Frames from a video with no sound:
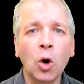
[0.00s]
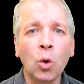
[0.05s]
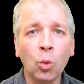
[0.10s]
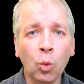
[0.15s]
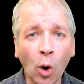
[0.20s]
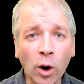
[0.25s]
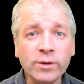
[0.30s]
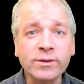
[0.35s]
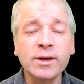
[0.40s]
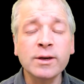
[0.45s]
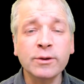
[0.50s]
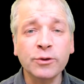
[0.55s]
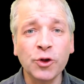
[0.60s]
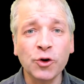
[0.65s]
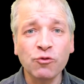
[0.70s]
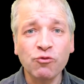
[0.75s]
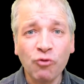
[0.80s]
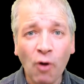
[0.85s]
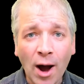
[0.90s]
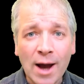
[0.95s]
What is the
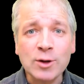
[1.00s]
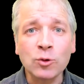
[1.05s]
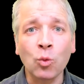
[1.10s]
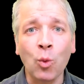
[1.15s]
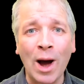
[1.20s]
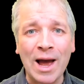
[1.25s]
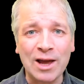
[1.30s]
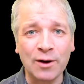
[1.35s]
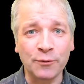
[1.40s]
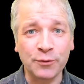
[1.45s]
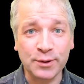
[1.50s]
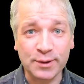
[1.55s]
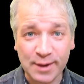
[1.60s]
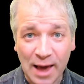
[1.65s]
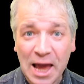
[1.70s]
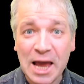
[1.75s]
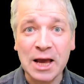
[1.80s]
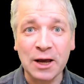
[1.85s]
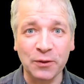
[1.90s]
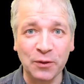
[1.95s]
right way of
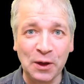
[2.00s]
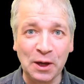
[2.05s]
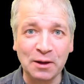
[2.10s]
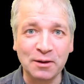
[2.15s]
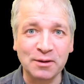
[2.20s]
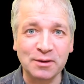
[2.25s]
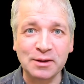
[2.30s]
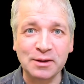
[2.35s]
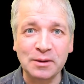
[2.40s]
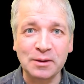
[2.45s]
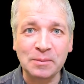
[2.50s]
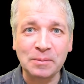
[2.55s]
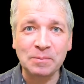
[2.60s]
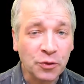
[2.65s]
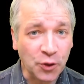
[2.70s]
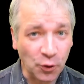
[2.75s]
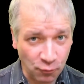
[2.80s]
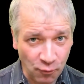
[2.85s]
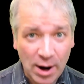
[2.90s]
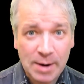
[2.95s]
saying this?
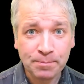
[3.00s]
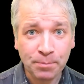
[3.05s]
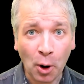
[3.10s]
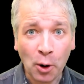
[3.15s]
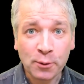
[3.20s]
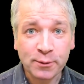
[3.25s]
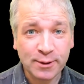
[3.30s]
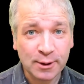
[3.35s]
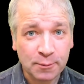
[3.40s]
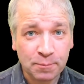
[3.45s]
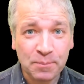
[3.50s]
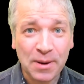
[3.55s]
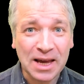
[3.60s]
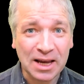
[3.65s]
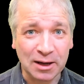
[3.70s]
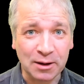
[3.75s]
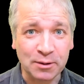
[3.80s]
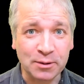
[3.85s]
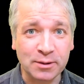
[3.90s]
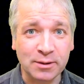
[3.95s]
The red box is
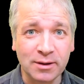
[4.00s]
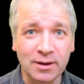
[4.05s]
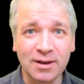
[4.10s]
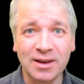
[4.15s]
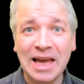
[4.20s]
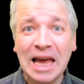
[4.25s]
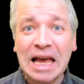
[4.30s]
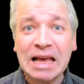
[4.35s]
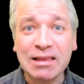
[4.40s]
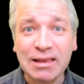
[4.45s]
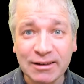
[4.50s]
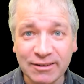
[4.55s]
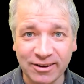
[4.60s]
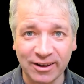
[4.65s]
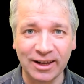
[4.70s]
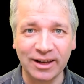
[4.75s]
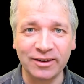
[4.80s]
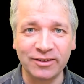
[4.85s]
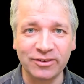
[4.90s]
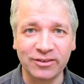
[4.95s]
biggest, isn't
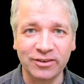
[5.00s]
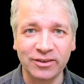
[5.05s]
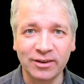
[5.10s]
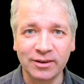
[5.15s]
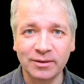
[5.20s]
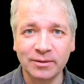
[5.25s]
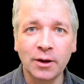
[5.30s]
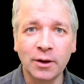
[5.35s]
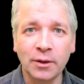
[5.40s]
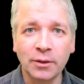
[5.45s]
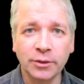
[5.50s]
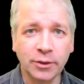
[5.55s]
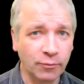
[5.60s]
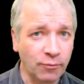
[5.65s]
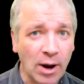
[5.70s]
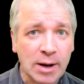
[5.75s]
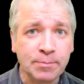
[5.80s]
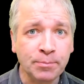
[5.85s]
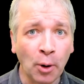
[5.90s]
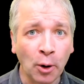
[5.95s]
it? The
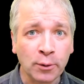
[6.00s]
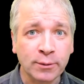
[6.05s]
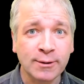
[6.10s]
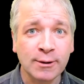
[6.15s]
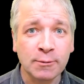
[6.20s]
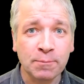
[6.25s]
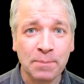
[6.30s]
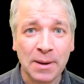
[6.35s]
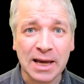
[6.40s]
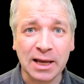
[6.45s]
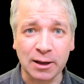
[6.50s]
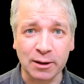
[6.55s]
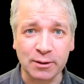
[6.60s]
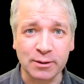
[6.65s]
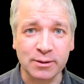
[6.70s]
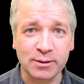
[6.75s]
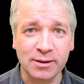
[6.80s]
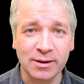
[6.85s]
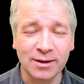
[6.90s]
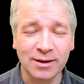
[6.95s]
red box is
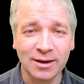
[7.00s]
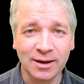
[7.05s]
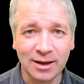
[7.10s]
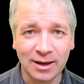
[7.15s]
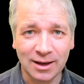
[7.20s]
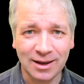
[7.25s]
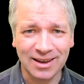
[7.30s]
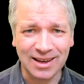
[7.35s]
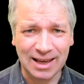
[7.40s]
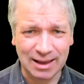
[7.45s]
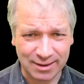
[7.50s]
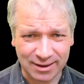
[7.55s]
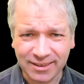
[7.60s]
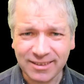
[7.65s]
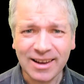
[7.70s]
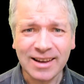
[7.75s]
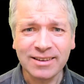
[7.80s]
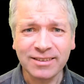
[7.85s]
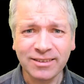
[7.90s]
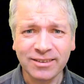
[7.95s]
biggest, isn't
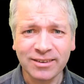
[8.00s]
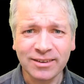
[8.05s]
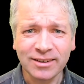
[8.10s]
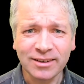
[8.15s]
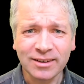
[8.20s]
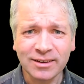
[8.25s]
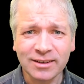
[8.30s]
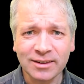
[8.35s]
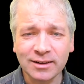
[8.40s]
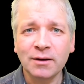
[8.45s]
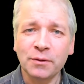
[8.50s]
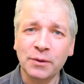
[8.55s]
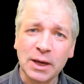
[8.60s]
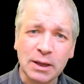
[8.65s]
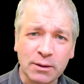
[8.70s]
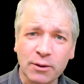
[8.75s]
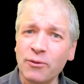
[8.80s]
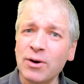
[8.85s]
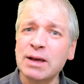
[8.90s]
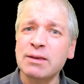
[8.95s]
it? These
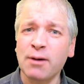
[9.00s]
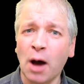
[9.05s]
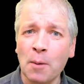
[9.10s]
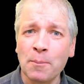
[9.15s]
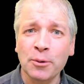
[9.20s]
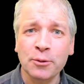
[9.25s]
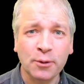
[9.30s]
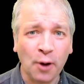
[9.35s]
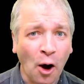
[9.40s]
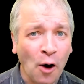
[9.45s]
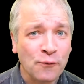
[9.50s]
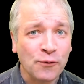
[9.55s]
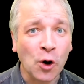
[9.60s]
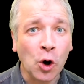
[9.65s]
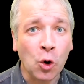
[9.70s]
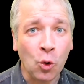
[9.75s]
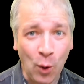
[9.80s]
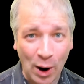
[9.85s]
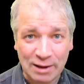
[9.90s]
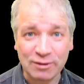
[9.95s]
are examples of
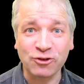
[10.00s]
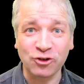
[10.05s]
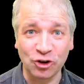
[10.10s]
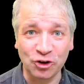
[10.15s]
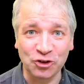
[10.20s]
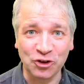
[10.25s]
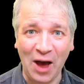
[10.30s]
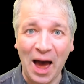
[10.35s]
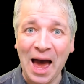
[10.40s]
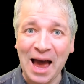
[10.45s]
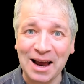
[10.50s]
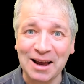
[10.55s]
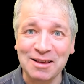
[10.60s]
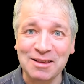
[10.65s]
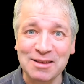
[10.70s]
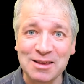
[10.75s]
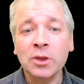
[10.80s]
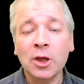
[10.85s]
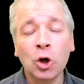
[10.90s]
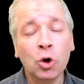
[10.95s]
question
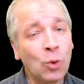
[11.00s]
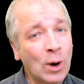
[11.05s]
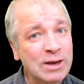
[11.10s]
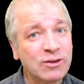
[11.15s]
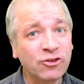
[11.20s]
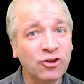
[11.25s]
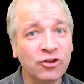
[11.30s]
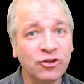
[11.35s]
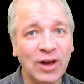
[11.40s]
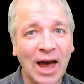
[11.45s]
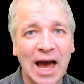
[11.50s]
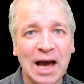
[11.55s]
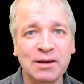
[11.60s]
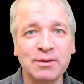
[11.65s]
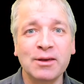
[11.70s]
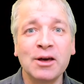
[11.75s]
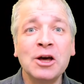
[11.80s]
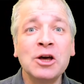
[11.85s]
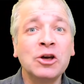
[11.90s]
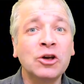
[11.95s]
tags. Question tags
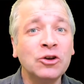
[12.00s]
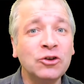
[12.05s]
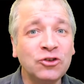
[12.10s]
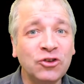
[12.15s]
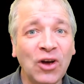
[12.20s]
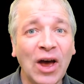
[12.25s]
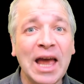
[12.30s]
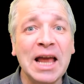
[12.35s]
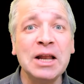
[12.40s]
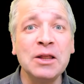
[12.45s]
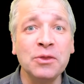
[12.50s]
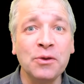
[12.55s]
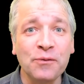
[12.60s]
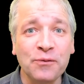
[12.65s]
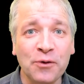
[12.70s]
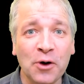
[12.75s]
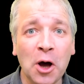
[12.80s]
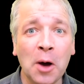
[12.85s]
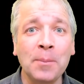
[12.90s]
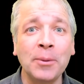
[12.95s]
contain the
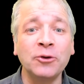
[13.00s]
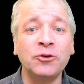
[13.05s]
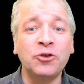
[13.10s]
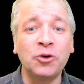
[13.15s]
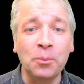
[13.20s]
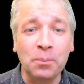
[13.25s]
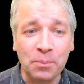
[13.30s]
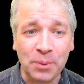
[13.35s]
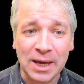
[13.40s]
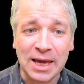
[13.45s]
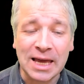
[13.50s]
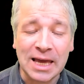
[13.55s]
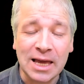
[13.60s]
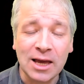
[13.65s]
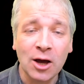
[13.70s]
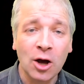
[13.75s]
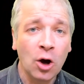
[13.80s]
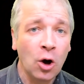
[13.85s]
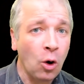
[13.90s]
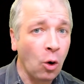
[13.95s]
verb to be
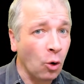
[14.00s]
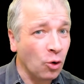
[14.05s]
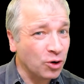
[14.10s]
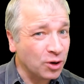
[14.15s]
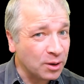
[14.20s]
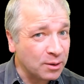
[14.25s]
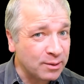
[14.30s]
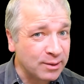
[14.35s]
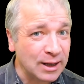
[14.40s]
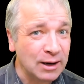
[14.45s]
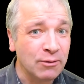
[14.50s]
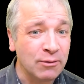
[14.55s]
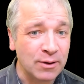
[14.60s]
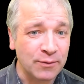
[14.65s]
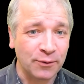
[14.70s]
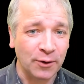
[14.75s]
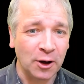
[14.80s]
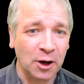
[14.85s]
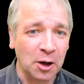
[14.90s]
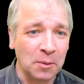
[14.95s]
or an auxiliary
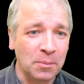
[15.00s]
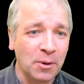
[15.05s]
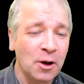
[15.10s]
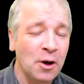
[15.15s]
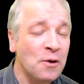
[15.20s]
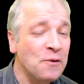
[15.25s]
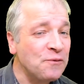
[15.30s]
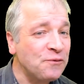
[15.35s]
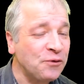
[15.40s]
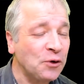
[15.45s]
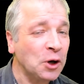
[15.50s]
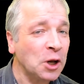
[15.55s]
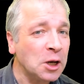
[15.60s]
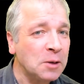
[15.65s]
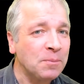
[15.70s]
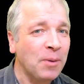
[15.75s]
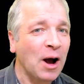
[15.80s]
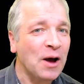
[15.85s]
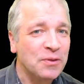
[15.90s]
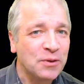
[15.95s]
verb followed
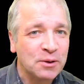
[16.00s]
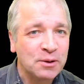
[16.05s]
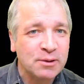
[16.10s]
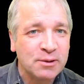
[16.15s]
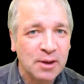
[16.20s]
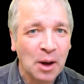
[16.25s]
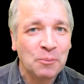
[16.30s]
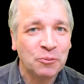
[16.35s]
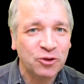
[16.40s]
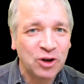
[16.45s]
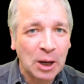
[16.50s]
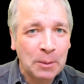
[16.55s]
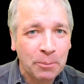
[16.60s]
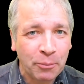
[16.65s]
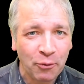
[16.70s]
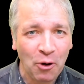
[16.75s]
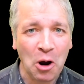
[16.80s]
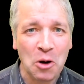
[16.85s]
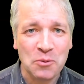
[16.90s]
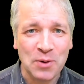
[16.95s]
by the subject
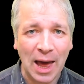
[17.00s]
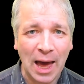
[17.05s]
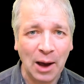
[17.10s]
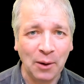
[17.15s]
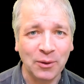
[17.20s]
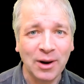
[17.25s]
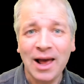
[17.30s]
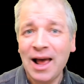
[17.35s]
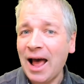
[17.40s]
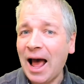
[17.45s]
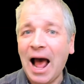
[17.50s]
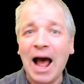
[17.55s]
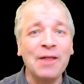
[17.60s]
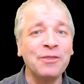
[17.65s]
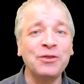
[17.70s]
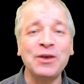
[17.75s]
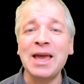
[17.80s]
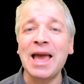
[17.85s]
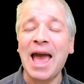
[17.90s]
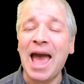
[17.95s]
pronoun at
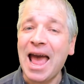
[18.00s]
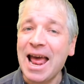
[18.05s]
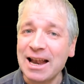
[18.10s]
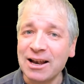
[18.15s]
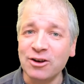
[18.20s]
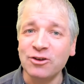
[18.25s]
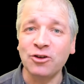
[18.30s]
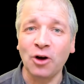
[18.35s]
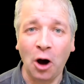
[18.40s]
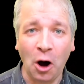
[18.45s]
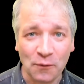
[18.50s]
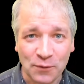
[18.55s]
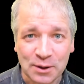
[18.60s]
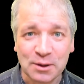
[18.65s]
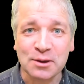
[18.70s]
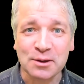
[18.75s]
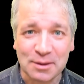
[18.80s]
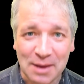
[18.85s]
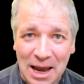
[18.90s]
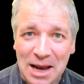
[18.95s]
the end of a
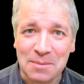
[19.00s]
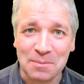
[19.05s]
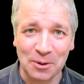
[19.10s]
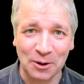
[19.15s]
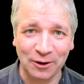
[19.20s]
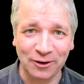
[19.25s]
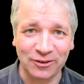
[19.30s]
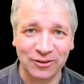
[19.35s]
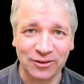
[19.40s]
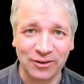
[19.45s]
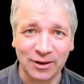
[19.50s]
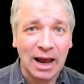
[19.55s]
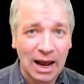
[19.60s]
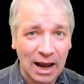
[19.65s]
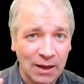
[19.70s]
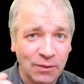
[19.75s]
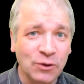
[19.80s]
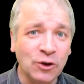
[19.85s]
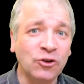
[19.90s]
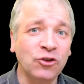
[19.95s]
statement.
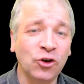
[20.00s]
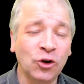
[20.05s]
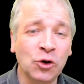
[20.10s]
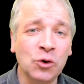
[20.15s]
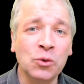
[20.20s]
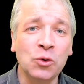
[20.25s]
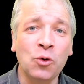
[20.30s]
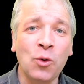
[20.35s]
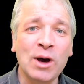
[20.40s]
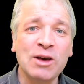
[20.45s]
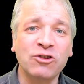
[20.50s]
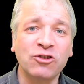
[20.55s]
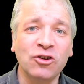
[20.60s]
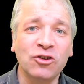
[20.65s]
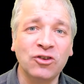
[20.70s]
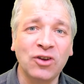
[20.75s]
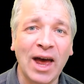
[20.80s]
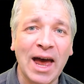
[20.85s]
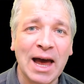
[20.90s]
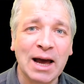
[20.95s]
In the two question
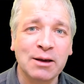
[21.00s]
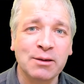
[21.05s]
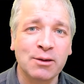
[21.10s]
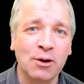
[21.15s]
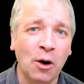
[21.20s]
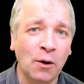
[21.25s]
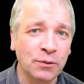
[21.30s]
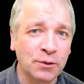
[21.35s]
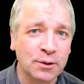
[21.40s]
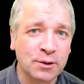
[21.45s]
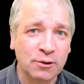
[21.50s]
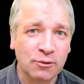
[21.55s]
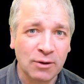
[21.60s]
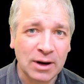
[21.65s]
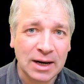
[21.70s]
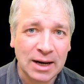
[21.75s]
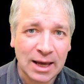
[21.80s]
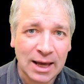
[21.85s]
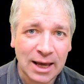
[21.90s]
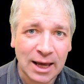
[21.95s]
tags on the screen
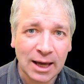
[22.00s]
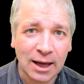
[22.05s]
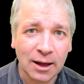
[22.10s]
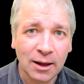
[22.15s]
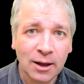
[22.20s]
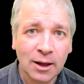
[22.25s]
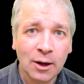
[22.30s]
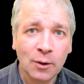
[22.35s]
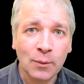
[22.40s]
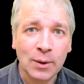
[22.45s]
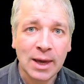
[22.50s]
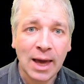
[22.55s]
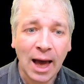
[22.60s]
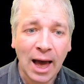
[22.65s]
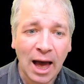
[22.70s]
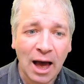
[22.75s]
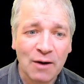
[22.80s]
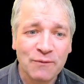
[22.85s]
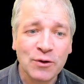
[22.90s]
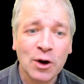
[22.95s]
here, we
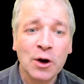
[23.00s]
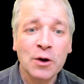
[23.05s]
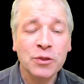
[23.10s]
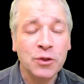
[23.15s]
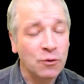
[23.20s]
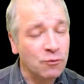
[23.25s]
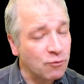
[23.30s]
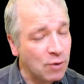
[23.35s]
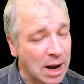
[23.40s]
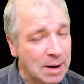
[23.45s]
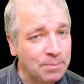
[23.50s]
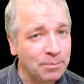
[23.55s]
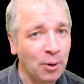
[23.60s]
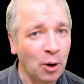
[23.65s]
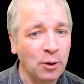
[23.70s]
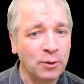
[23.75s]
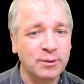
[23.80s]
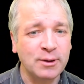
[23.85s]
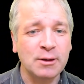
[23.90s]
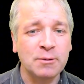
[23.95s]
have the red
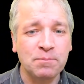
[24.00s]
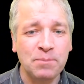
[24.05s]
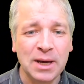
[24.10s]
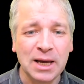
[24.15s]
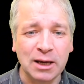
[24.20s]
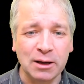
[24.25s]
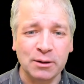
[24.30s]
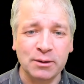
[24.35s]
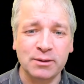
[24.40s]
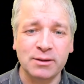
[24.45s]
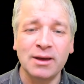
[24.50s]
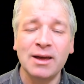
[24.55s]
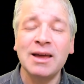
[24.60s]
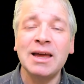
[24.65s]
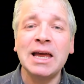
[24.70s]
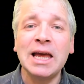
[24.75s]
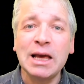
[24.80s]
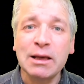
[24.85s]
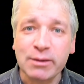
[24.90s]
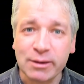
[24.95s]
box is biggest,
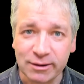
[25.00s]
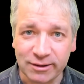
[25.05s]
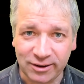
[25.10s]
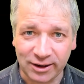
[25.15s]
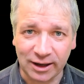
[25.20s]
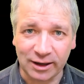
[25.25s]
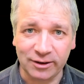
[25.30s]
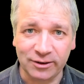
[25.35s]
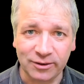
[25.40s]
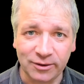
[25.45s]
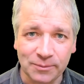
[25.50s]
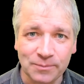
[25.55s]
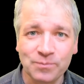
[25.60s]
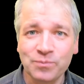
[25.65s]
isn't it?